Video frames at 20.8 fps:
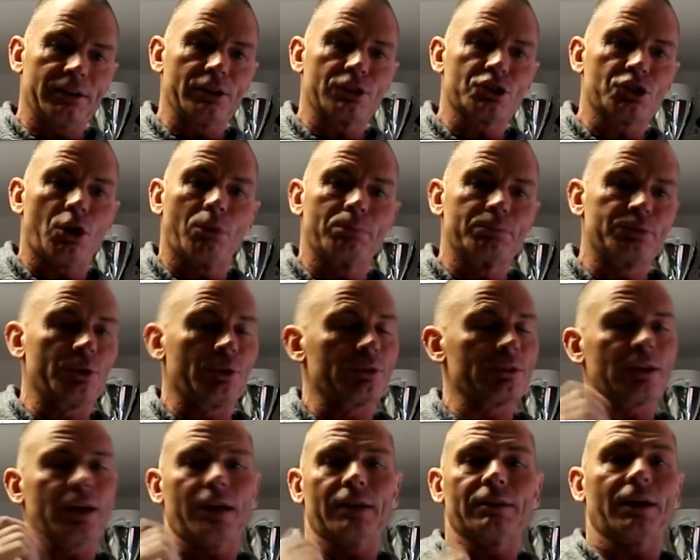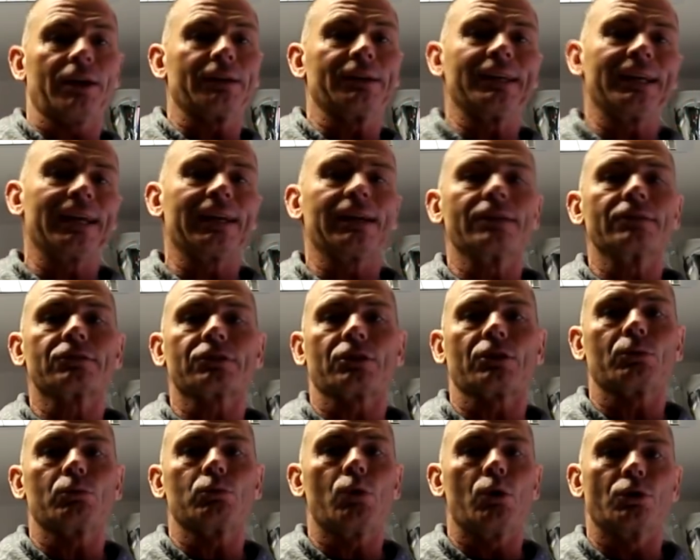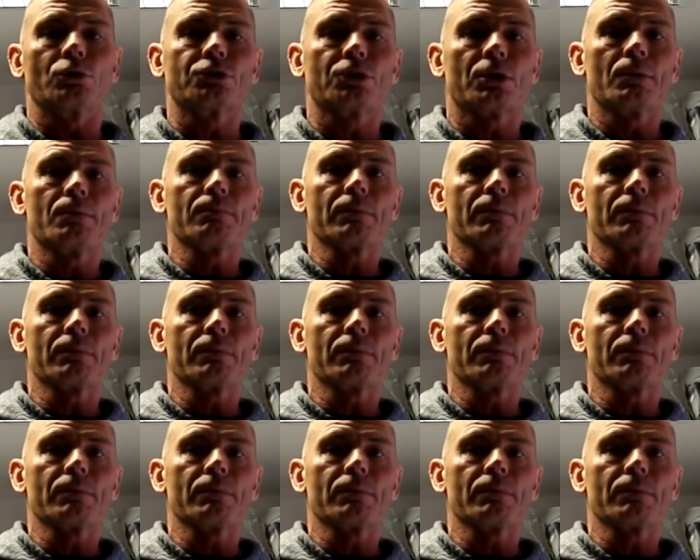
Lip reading: the job done, getting that nail into the wood,